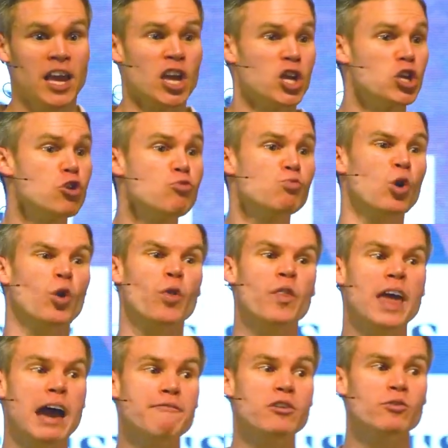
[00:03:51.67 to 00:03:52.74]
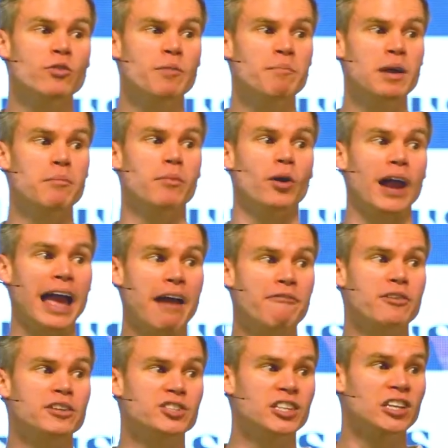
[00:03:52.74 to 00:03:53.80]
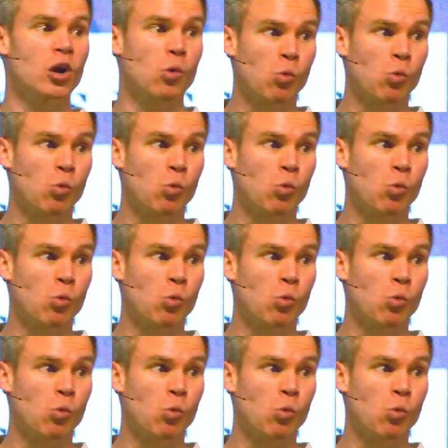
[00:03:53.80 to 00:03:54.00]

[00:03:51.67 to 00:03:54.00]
You will never remember every single